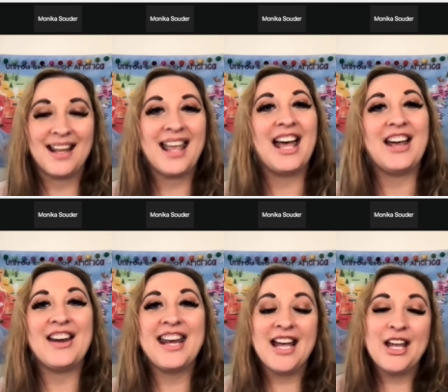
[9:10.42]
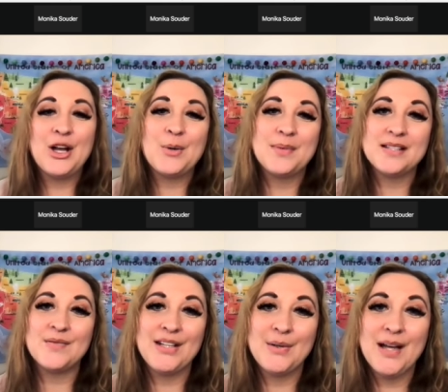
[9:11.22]
All right, I hope this
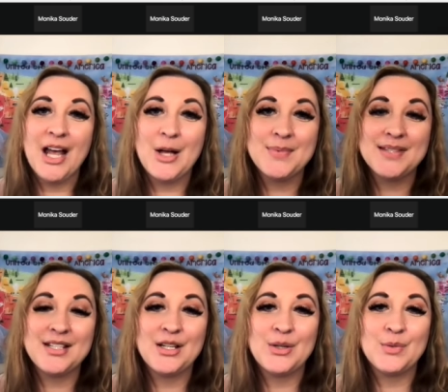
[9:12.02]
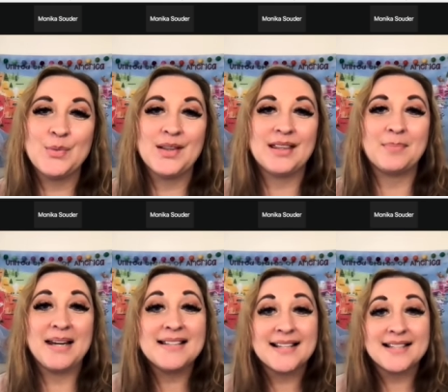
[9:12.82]
video helps you with the
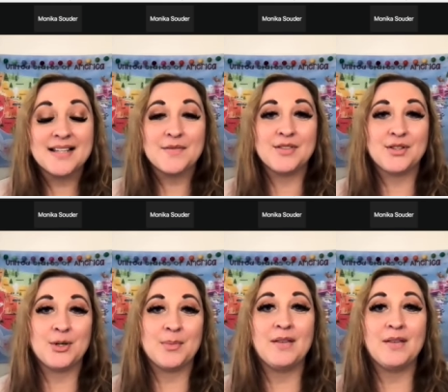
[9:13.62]
basics of Zoom.